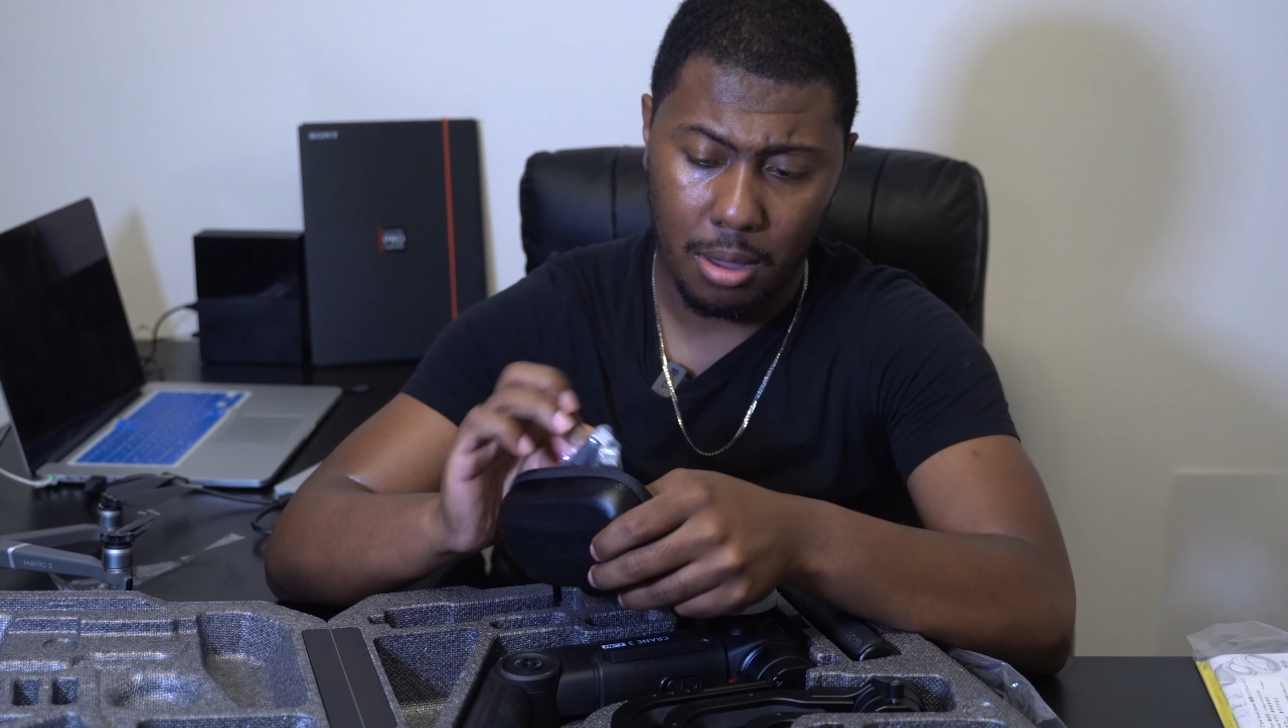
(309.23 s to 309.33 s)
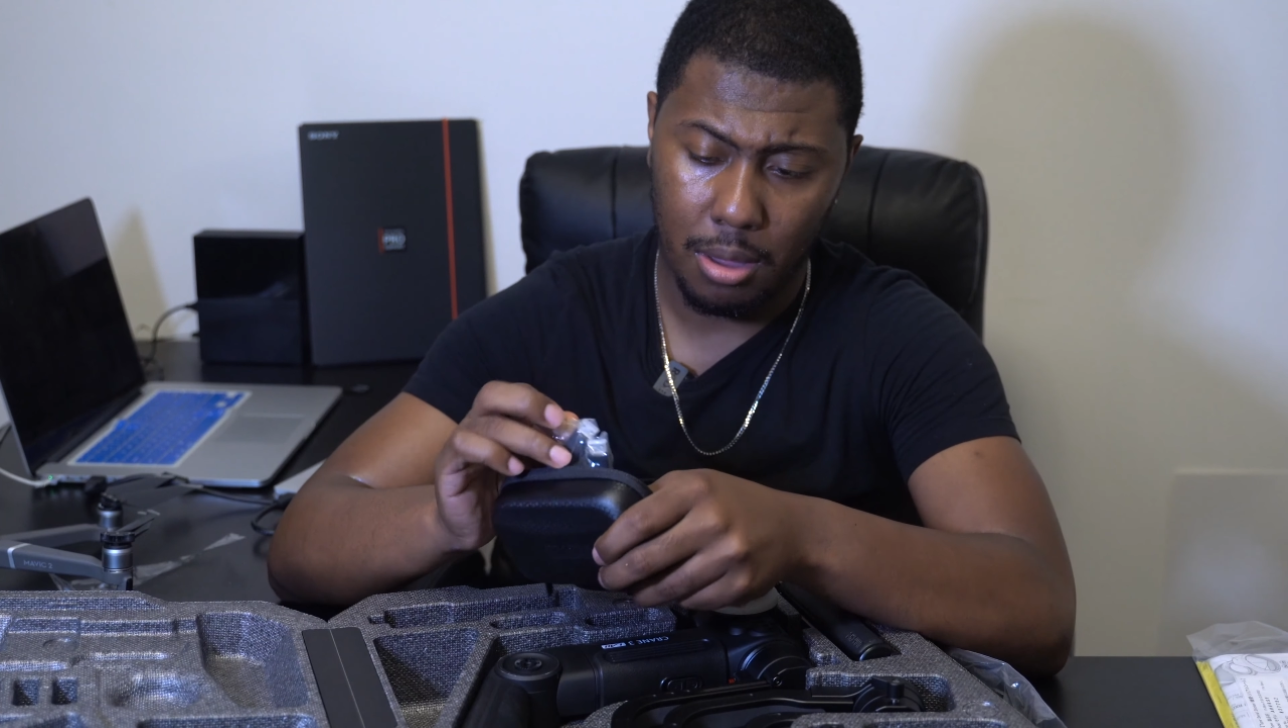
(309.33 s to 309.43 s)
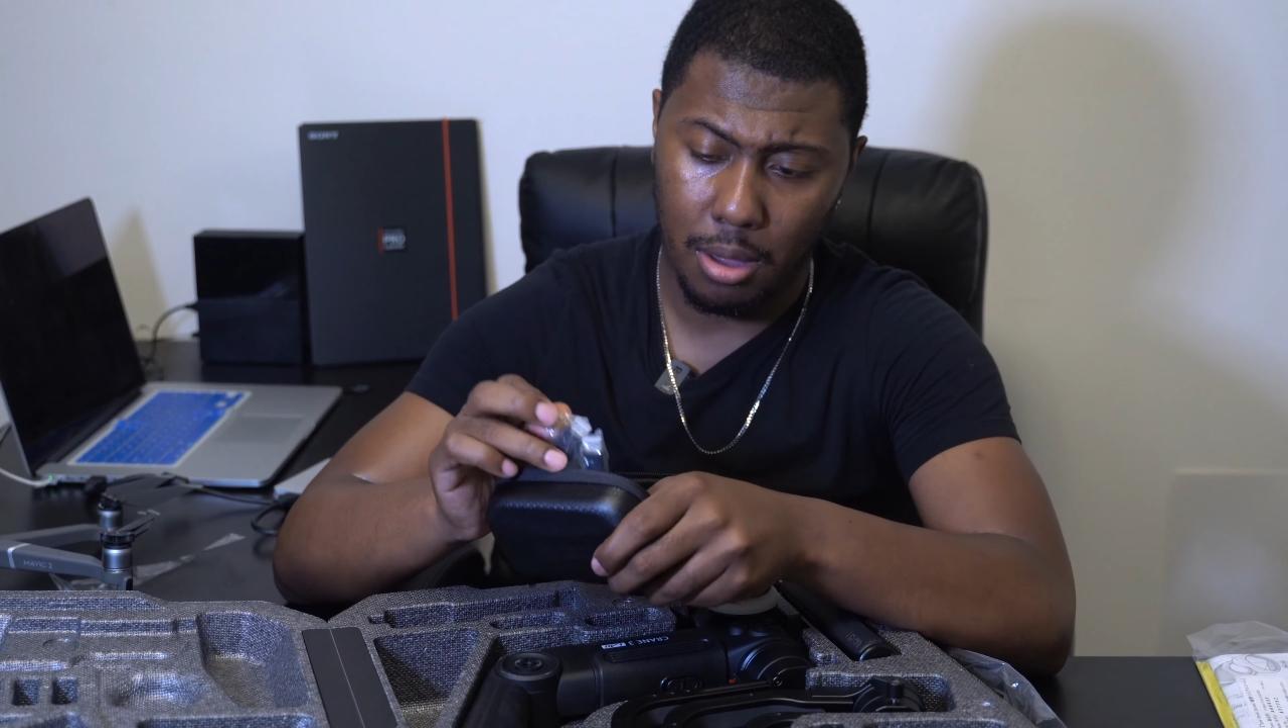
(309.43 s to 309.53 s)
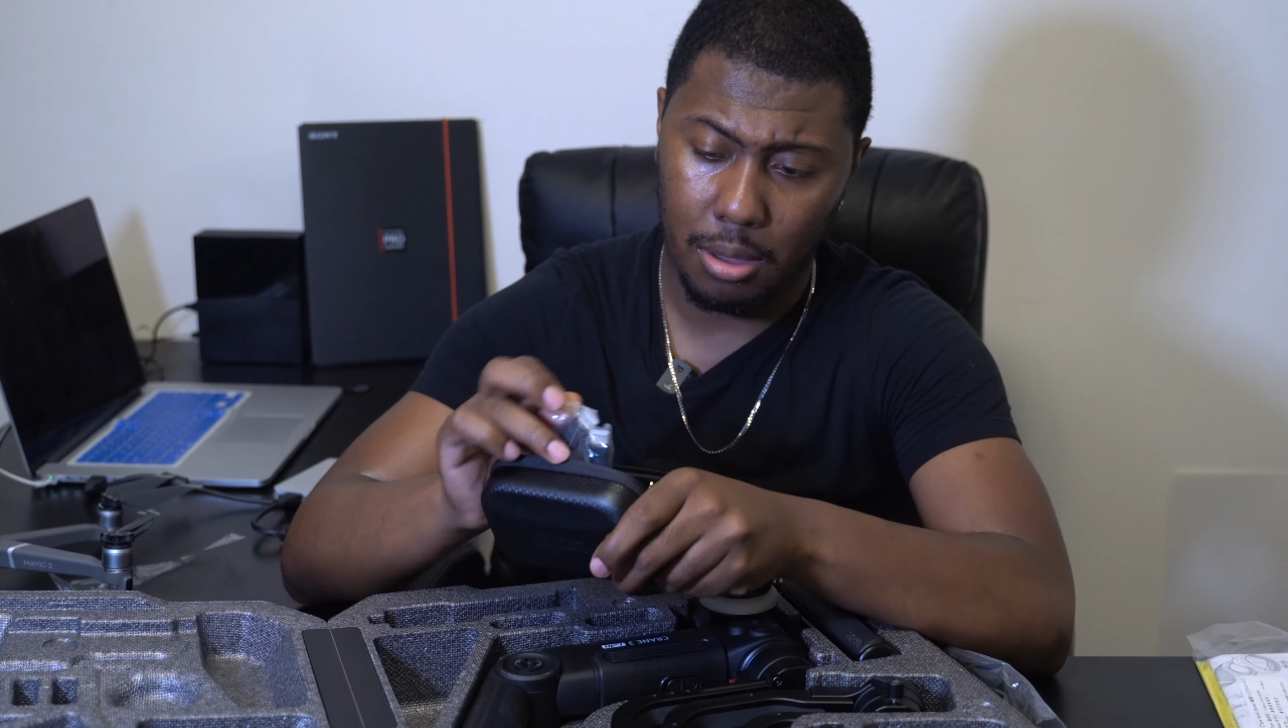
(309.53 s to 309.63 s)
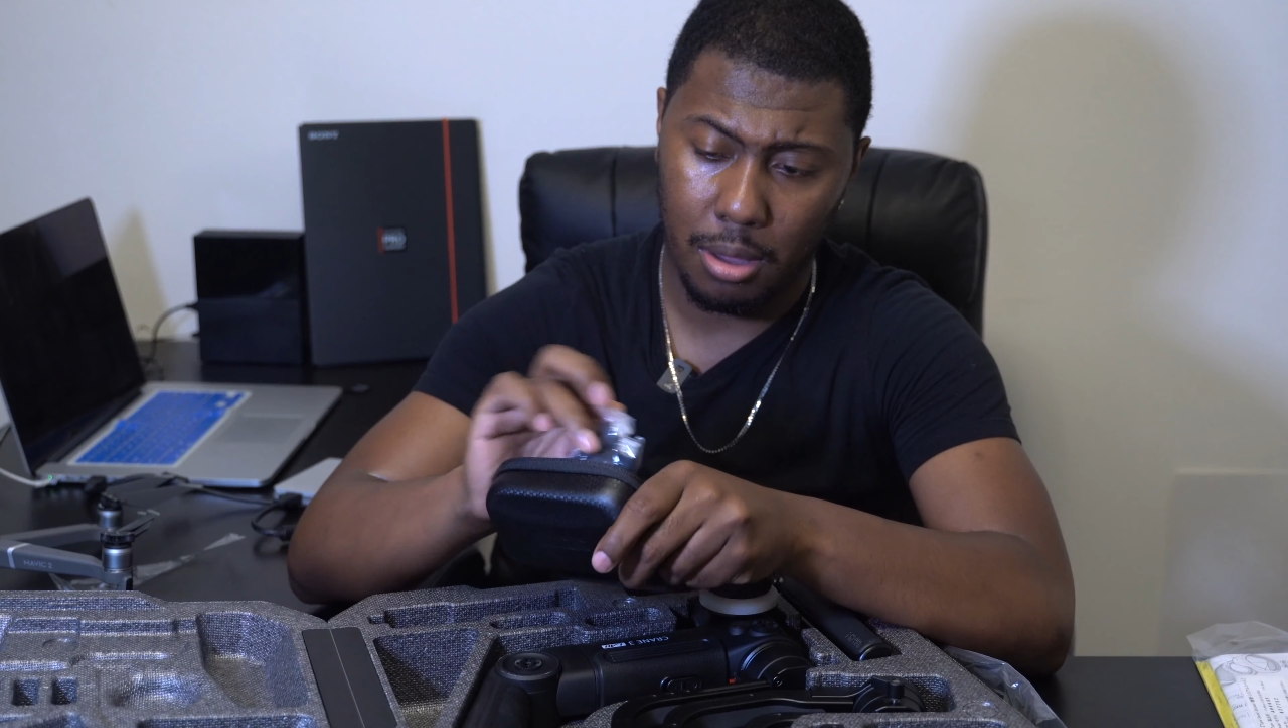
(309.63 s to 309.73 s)

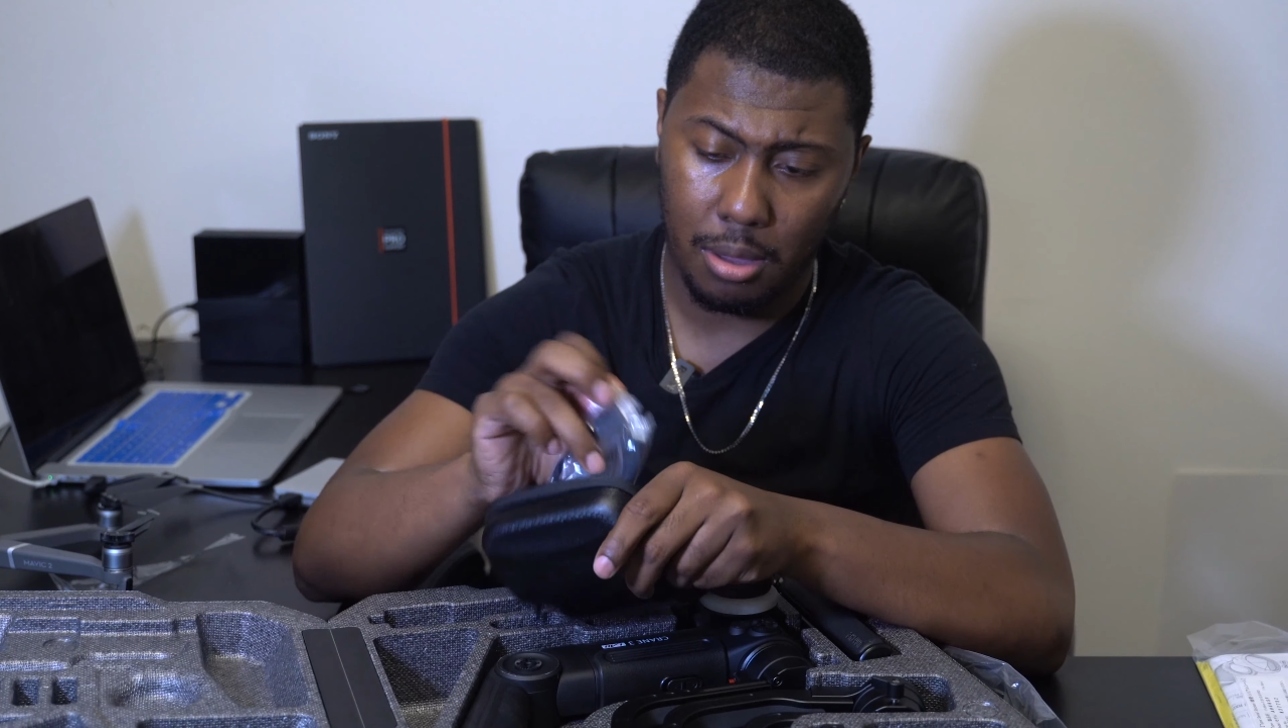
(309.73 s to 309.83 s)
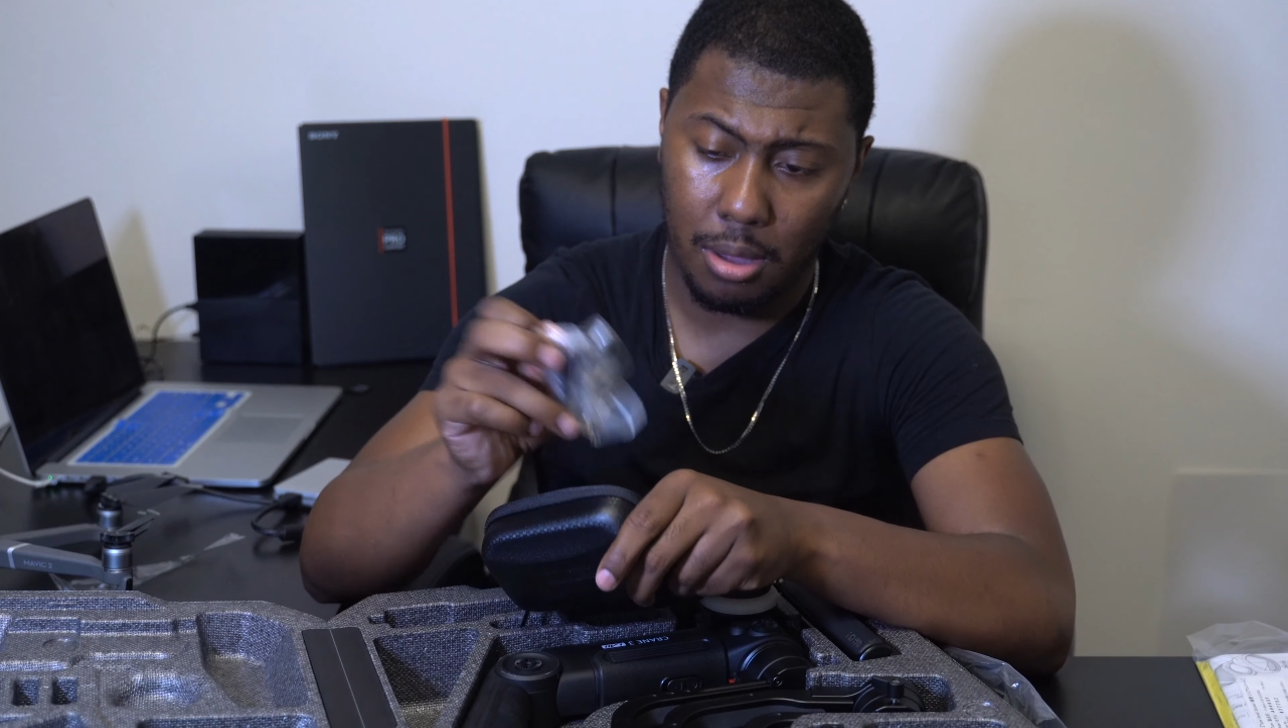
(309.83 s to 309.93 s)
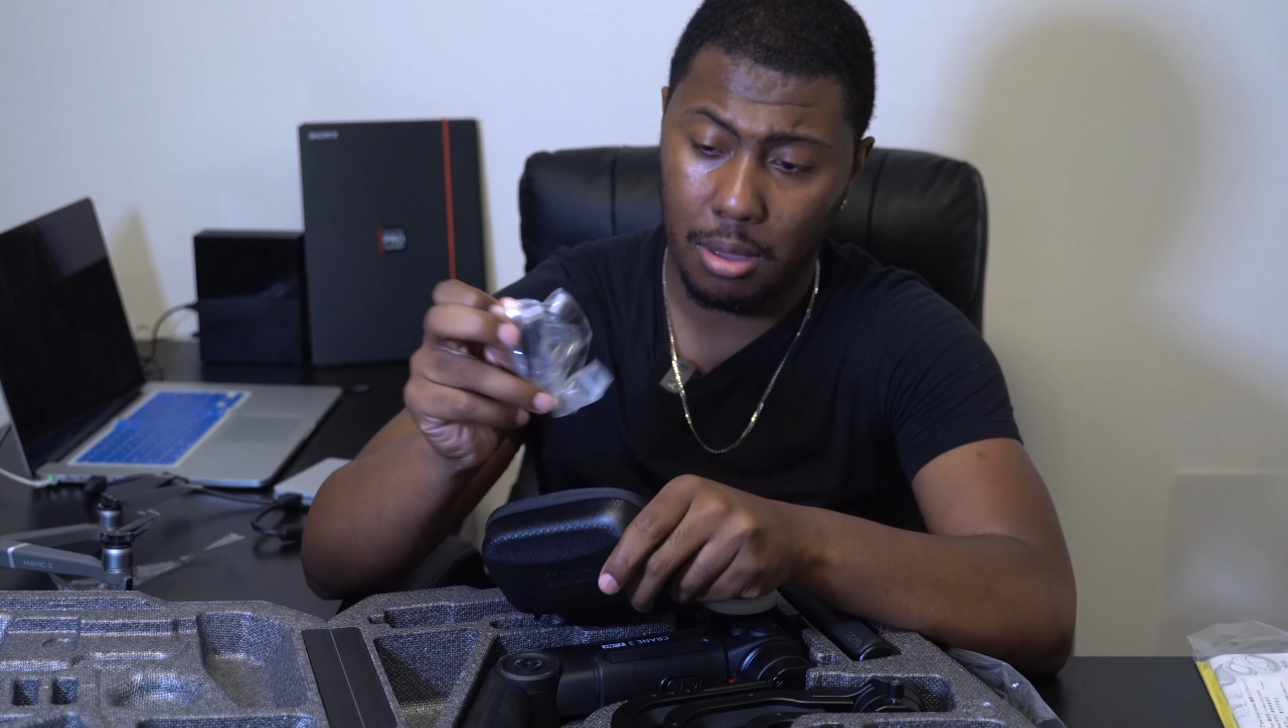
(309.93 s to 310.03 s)
Dun, dun, dun,